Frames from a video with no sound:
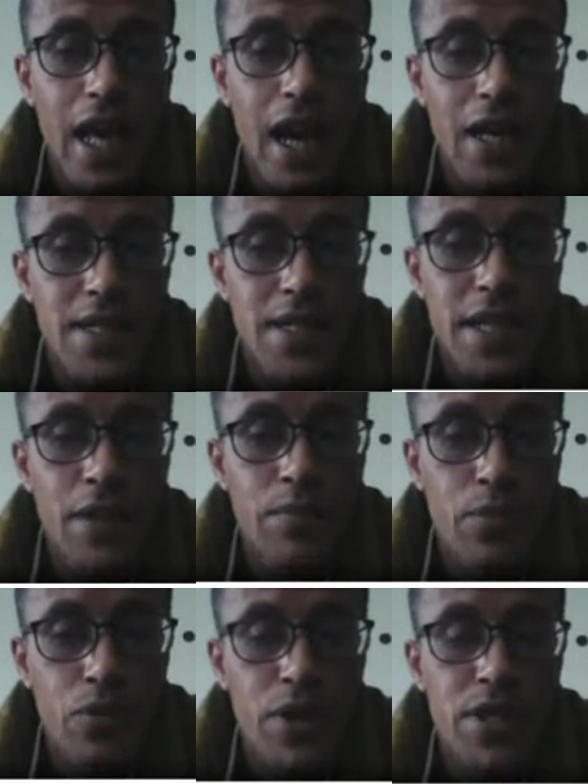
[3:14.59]

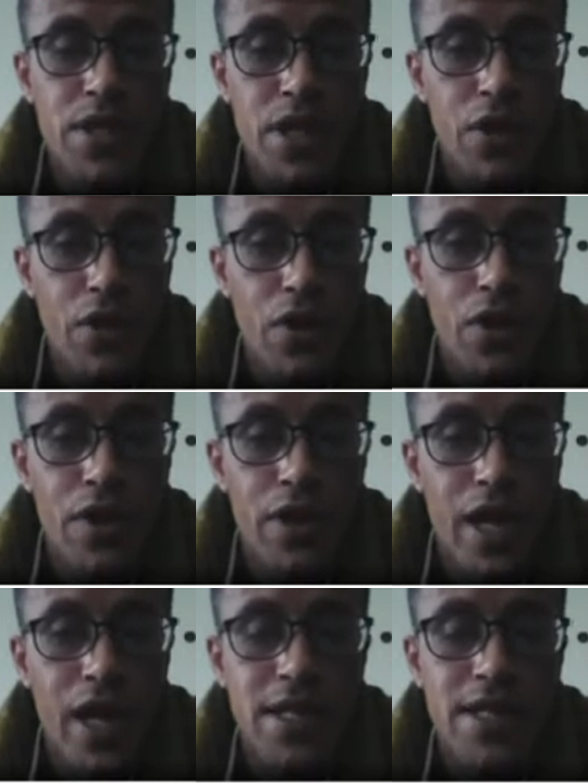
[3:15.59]
unseen poetry or
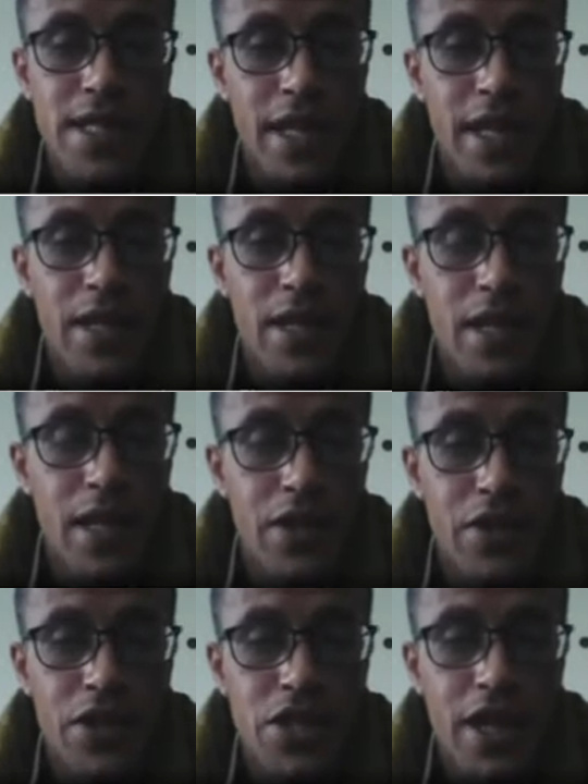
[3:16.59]
the unseen
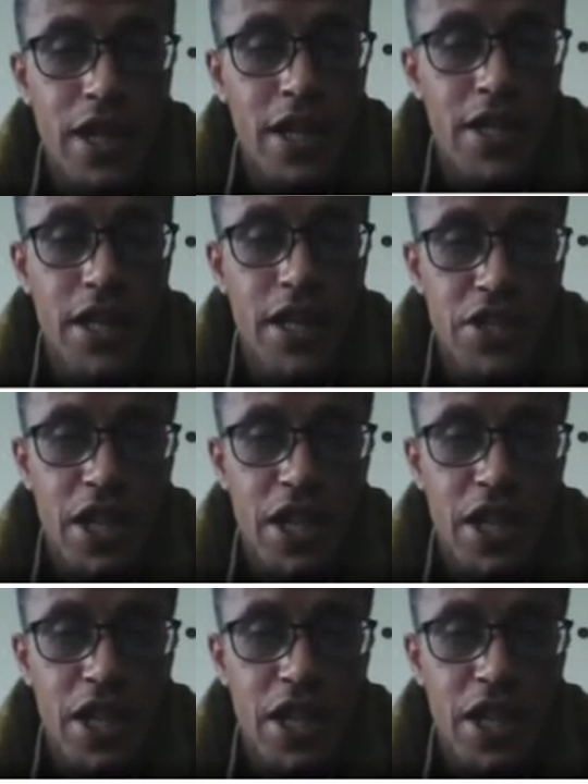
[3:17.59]
literature in